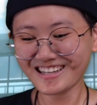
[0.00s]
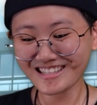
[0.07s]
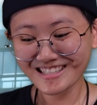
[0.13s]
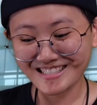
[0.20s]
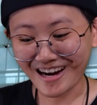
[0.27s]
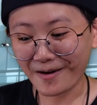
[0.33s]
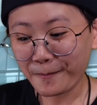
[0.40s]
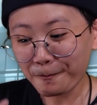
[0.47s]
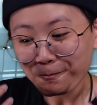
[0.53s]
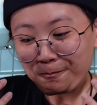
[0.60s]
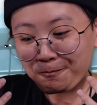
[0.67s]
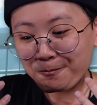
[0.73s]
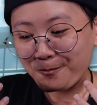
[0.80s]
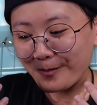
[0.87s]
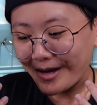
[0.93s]
So,
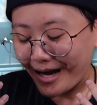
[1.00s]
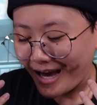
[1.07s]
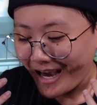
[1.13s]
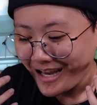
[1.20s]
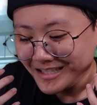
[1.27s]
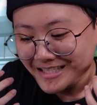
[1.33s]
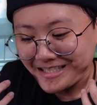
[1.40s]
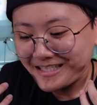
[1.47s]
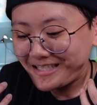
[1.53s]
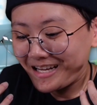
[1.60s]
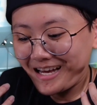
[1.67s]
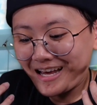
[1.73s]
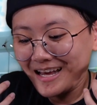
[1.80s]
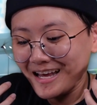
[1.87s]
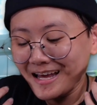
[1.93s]
it's
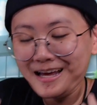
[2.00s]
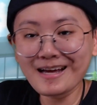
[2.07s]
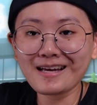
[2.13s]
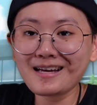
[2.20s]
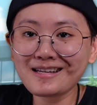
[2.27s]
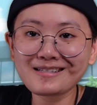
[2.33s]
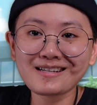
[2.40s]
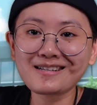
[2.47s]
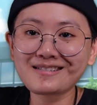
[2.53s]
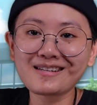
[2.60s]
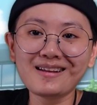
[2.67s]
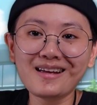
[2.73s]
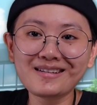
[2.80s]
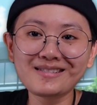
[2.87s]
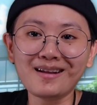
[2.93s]

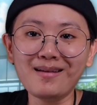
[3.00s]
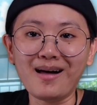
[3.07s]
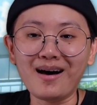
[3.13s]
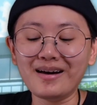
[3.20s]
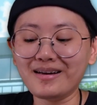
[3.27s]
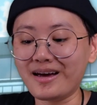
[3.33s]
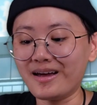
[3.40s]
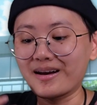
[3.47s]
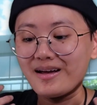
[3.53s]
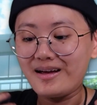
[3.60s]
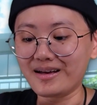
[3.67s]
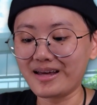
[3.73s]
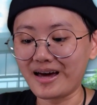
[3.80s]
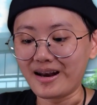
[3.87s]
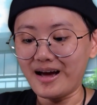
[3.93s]
a lot. And
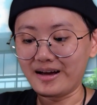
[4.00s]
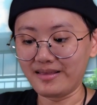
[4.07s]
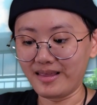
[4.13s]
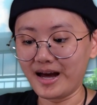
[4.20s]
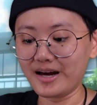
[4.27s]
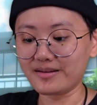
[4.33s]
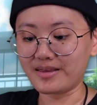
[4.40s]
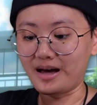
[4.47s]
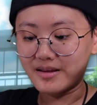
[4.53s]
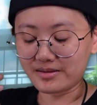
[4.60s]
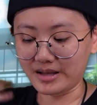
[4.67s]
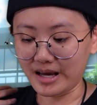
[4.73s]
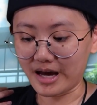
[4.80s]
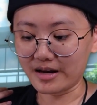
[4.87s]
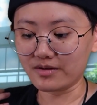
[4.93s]
again, I like that
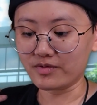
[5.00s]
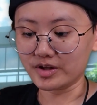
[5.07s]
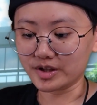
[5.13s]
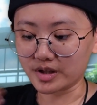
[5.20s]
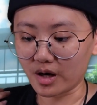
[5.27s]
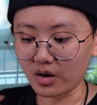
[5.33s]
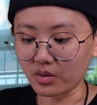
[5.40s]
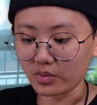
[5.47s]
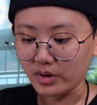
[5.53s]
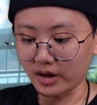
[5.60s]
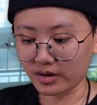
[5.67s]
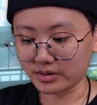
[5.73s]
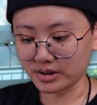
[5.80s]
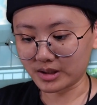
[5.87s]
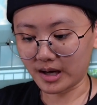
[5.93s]
the end result
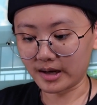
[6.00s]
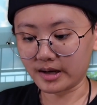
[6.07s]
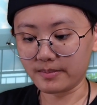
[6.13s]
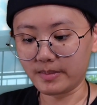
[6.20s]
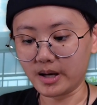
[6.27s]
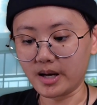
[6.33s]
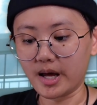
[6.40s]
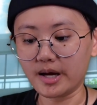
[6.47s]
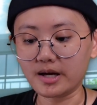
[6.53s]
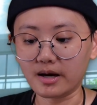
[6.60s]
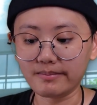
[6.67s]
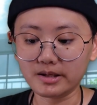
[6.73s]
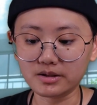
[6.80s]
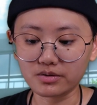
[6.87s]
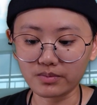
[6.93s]
is Takamine
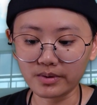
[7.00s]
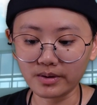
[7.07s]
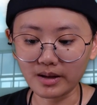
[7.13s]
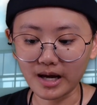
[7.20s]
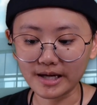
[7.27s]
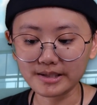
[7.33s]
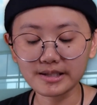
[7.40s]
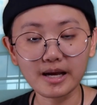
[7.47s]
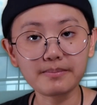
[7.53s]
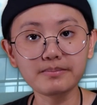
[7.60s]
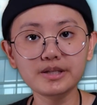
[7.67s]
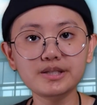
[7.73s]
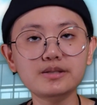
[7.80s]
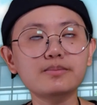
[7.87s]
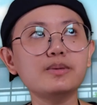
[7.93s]
coming to realize that
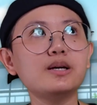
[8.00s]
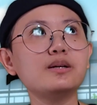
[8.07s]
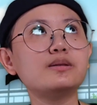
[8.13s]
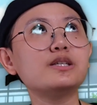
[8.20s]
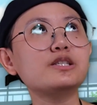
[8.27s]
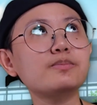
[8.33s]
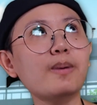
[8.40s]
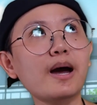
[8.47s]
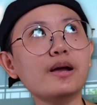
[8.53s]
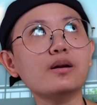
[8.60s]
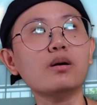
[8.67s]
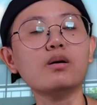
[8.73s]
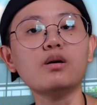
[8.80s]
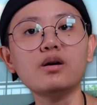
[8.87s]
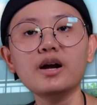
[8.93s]
Mitsumi, despite
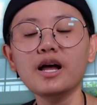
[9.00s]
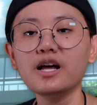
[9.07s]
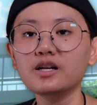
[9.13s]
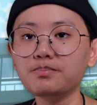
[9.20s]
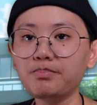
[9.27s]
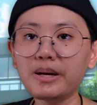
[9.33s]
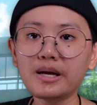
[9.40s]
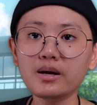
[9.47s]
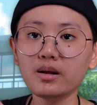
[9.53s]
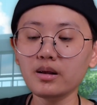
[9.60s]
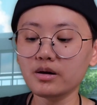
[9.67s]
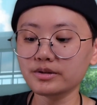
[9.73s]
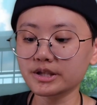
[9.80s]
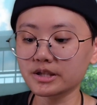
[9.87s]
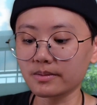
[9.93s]
her being a
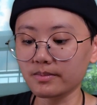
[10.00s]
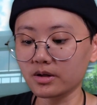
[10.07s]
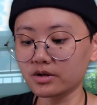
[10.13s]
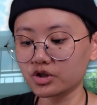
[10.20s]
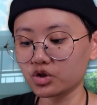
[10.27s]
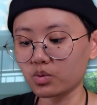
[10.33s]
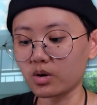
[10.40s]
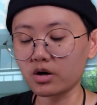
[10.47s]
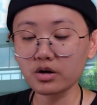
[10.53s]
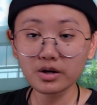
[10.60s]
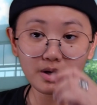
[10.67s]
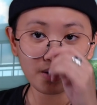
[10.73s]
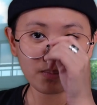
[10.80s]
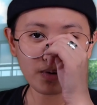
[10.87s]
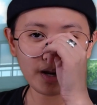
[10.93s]
little similar to her,
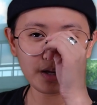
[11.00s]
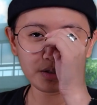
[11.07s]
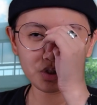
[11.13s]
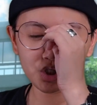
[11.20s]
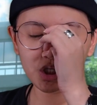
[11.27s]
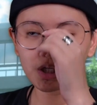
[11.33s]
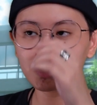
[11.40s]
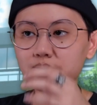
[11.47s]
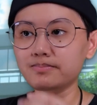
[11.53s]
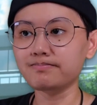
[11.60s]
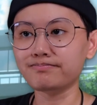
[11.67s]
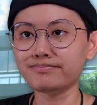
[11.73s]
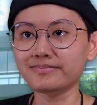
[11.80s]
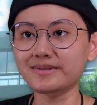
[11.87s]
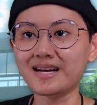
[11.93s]
right? She's,
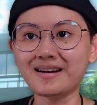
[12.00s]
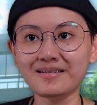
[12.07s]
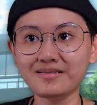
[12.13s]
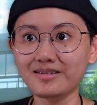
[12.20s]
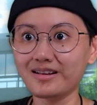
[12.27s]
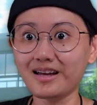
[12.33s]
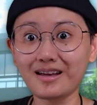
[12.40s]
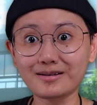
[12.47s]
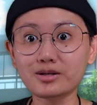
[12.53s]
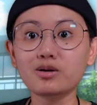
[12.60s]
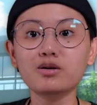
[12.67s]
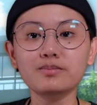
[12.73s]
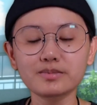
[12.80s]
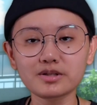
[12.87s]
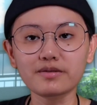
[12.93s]
in
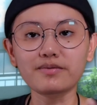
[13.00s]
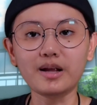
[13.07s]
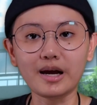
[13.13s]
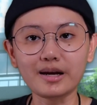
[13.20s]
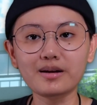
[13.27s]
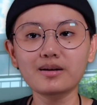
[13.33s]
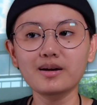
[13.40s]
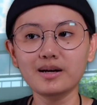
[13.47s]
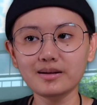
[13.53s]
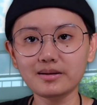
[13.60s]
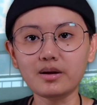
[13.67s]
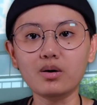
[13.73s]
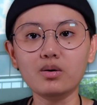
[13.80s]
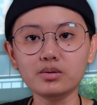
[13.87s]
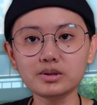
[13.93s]
terms of like
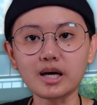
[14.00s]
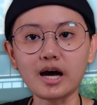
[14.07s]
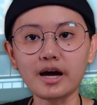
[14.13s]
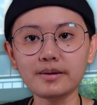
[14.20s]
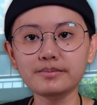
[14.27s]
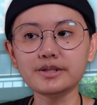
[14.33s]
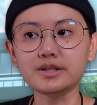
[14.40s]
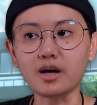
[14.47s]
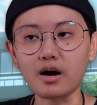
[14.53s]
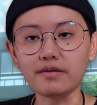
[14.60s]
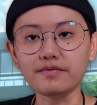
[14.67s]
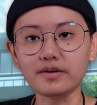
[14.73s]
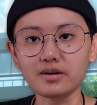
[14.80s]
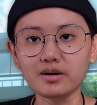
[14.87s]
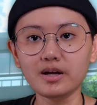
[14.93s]
the whole time
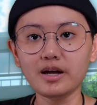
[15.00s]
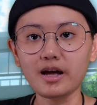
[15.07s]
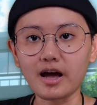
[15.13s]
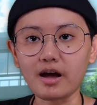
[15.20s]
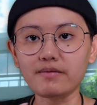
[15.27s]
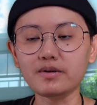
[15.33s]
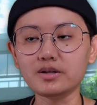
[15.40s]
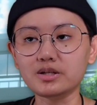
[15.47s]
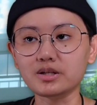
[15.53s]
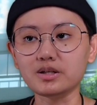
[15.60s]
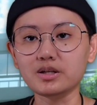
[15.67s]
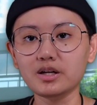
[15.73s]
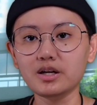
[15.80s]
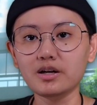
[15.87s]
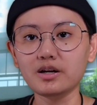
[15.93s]
stuff and having
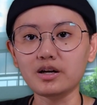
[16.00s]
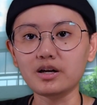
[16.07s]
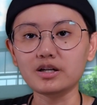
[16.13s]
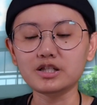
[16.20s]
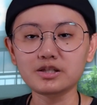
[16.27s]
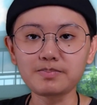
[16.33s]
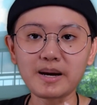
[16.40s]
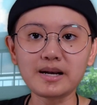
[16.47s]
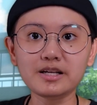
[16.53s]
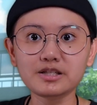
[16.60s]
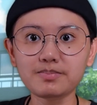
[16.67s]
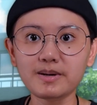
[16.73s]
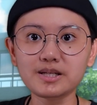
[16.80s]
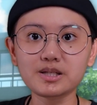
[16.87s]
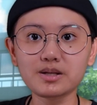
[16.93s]
to spend
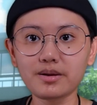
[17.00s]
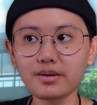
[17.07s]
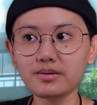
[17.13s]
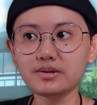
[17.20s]
as much,